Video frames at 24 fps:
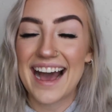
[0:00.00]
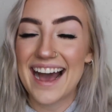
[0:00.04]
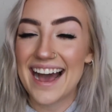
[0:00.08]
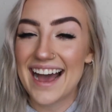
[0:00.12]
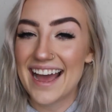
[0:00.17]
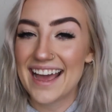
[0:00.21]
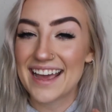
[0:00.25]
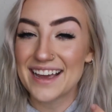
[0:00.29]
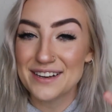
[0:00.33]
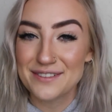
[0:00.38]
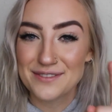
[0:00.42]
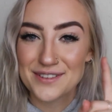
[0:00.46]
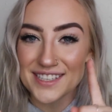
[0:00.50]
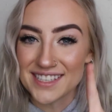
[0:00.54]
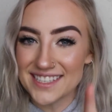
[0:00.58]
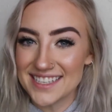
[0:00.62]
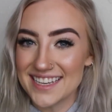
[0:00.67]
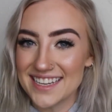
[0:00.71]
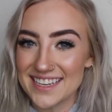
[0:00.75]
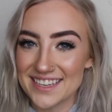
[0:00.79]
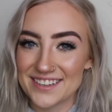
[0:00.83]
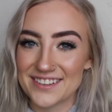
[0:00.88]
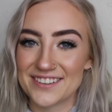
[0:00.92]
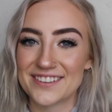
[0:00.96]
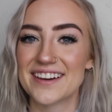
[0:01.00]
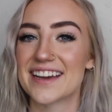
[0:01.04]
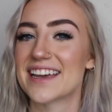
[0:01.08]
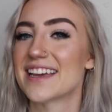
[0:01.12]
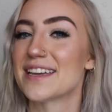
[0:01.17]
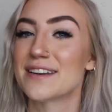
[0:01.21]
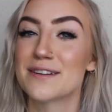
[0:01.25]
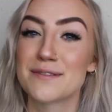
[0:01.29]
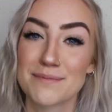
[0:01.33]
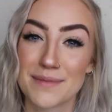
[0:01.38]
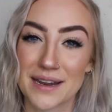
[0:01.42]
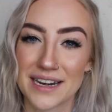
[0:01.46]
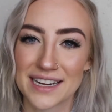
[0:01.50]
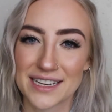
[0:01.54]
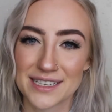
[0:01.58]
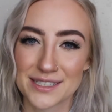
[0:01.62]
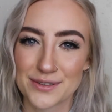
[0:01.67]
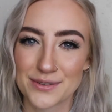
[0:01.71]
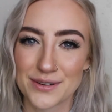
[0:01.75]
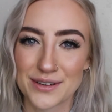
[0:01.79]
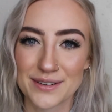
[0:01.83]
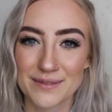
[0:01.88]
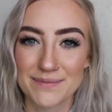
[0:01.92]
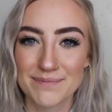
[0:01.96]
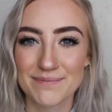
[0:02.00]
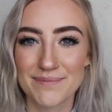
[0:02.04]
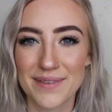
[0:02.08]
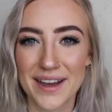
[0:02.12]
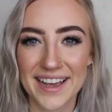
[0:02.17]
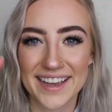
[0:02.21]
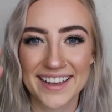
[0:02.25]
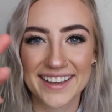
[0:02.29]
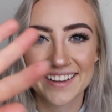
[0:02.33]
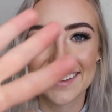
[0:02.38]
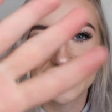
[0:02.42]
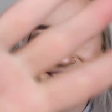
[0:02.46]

I will see you in my next one. Bye.